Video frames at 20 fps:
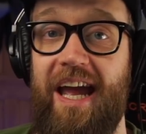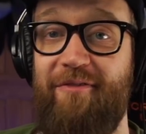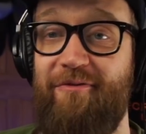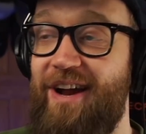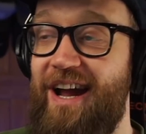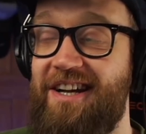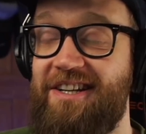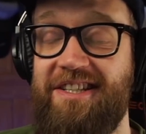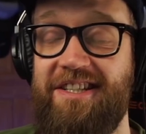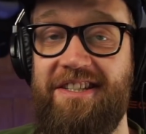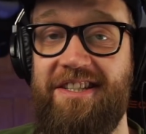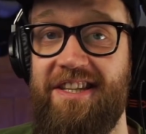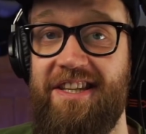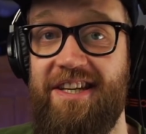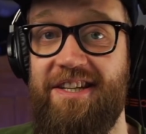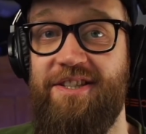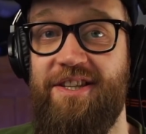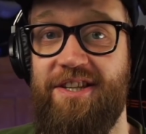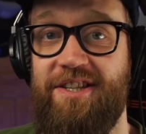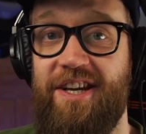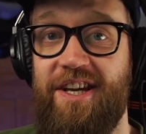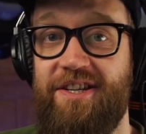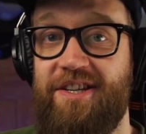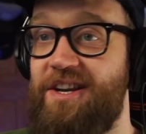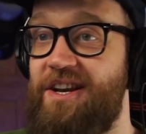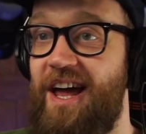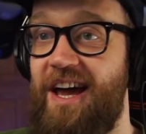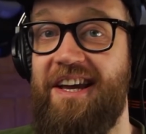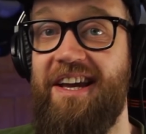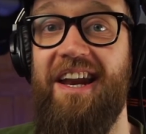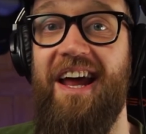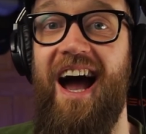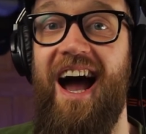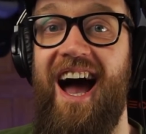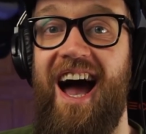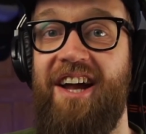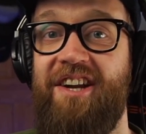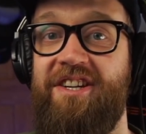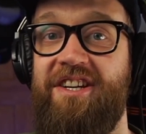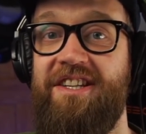He reacted to this decision like an
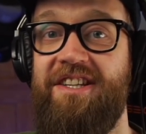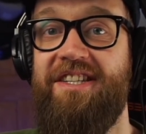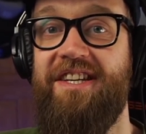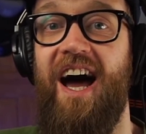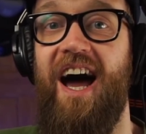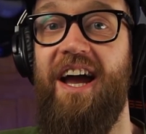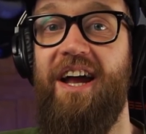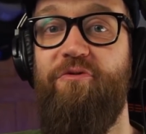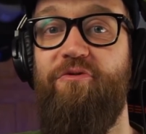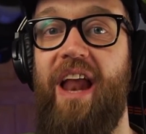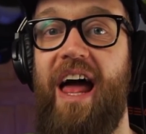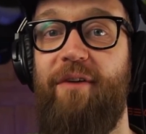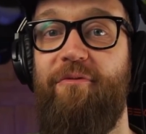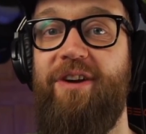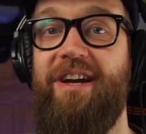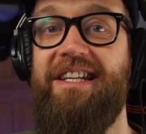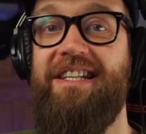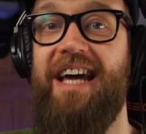Argentine Larry